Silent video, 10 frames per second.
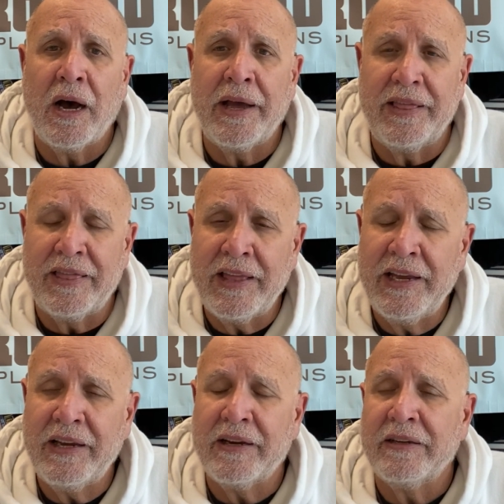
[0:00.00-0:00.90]
I
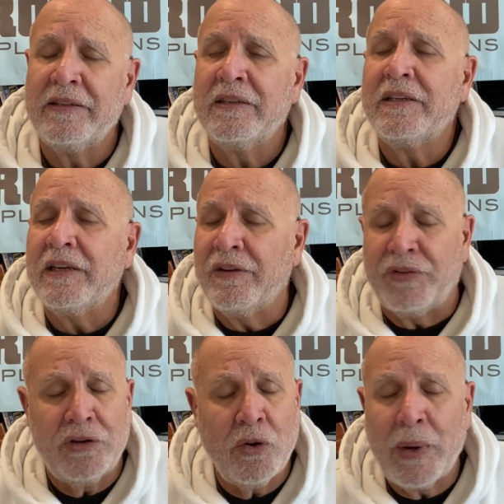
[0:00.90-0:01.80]
think if
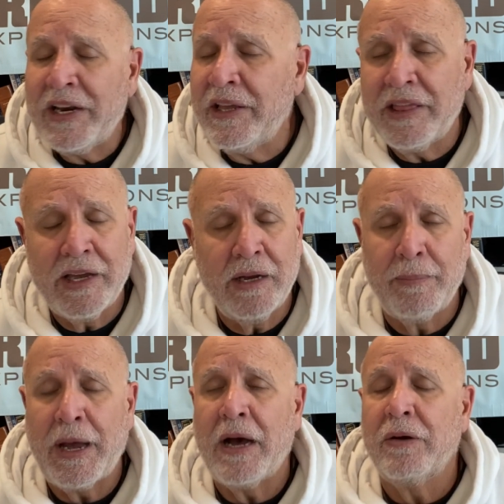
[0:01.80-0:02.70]
you know anything
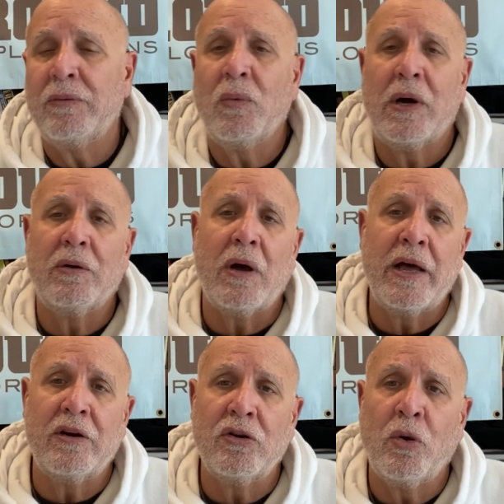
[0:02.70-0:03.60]
about, well,
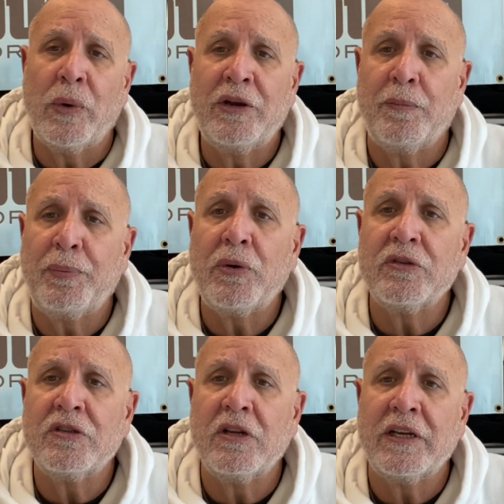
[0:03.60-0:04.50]
I don't know what your
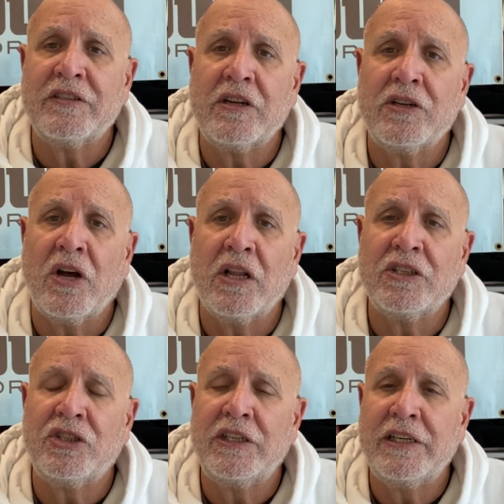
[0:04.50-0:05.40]
personal
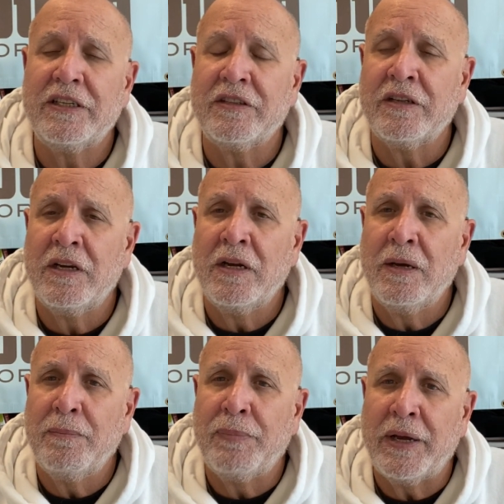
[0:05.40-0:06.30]
eschatology is,
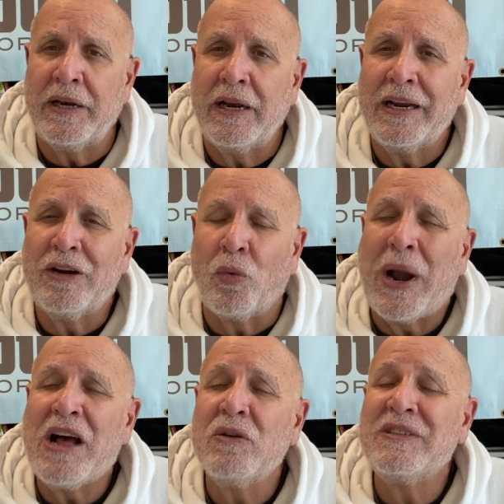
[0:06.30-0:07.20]
but
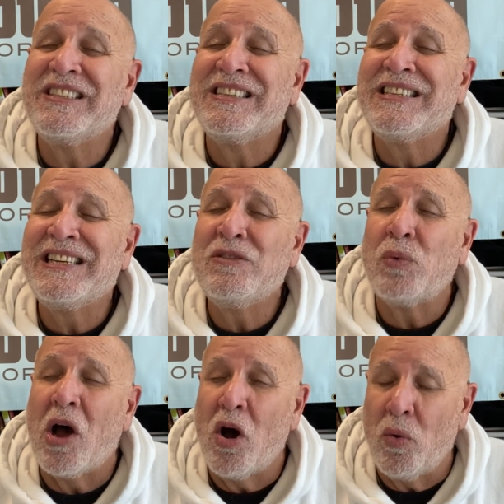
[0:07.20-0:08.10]
ground
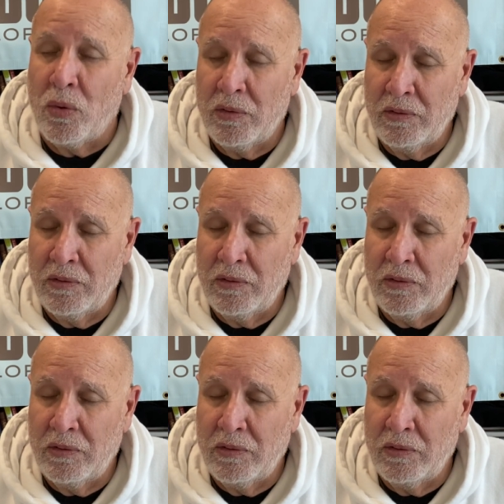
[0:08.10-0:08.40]
zero